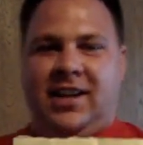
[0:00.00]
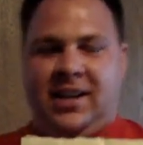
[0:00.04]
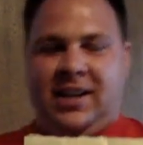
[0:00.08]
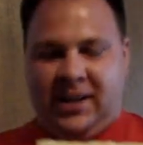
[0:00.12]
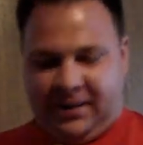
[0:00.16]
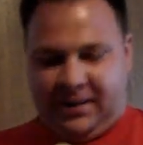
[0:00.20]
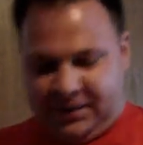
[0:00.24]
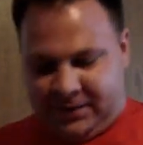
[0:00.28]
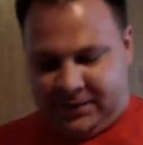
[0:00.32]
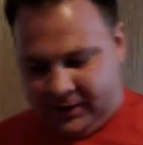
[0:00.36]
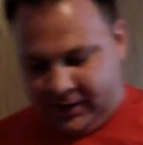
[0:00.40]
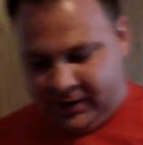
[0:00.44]

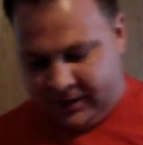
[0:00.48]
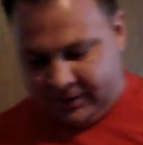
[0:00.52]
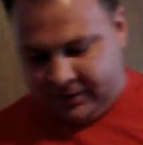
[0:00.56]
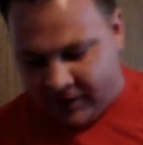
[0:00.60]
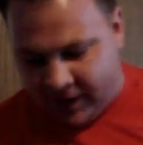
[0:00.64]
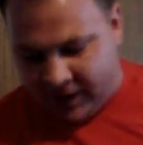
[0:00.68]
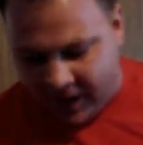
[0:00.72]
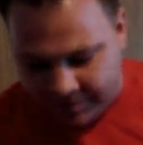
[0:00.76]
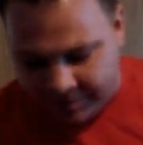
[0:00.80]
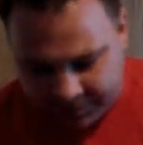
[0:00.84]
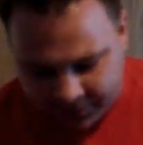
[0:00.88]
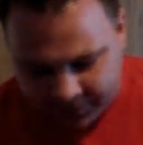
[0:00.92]
If
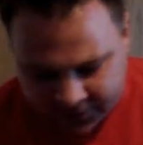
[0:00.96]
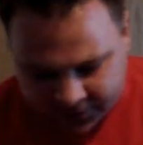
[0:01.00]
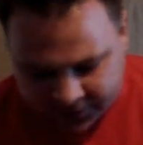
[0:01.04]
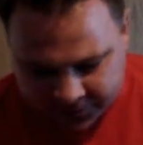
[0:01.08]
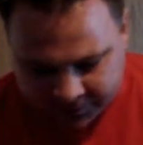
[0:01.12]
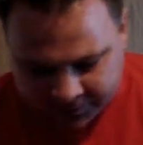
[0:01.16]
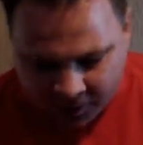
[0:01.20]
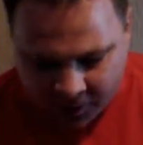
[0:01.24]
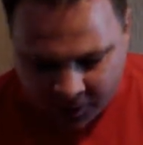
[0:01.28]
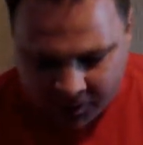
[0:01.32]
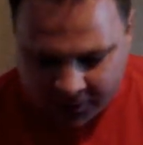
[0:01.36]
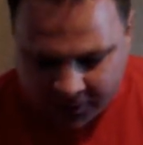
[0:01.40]
Up in
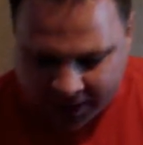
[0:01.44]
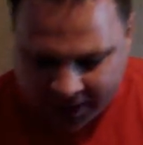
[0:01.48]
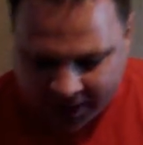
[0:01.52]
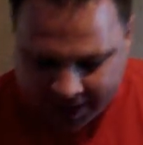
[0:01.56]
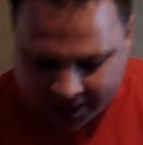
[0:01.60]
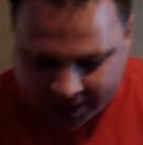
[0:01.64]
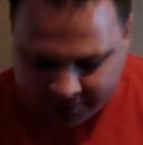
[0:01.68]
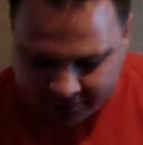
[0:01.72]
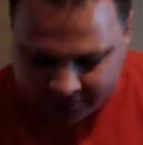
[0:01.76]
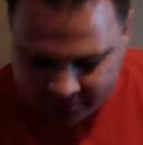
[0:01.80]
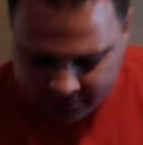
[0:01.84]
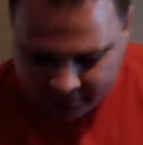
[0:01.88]
Smoke
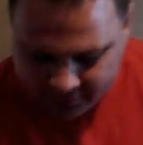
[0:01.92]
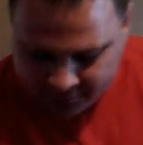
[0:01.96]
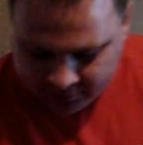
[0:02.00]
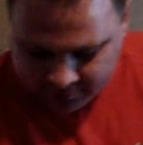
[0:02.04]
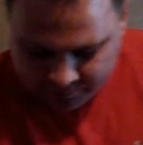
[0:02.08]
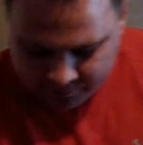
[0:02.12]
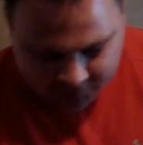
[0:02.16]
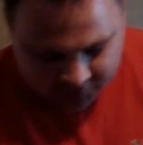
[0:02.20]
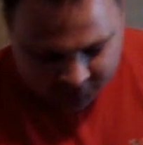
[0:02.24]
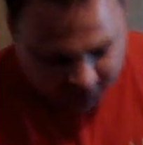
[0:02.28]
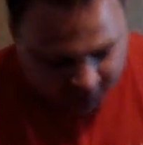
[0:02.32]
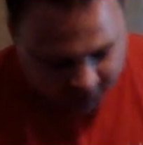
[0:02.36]
had
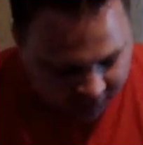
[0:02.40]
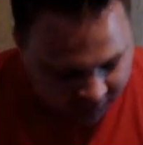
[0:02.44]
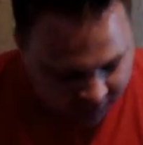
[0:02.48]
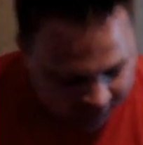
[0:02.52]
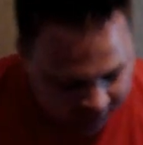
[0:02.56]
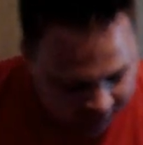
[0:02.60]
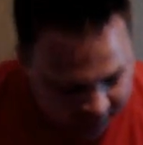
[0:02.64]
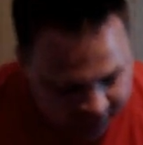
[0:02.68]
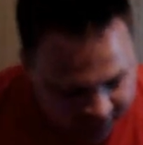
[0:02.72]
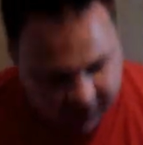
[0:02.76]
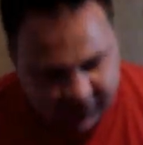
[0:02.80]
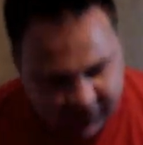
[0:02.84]

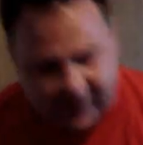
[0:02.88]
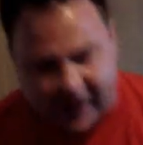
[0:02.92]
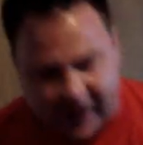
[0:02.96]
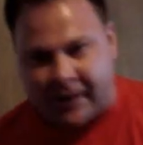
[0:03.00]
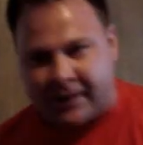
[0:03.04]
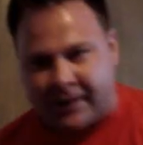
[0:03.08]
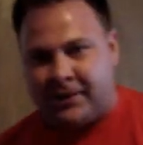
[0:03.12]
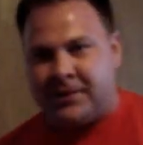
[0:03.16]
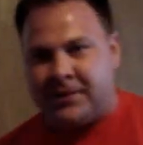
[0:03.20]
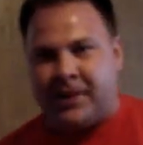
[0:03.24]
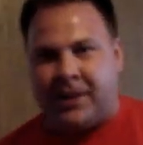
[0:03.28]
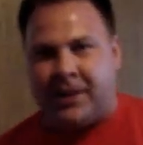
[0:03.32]

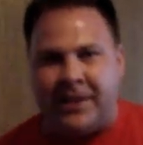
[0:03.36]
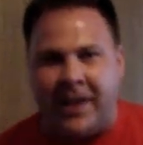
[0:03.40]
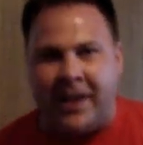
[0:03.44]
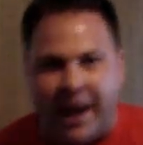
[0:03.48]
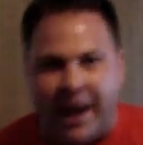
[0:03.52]
$100 on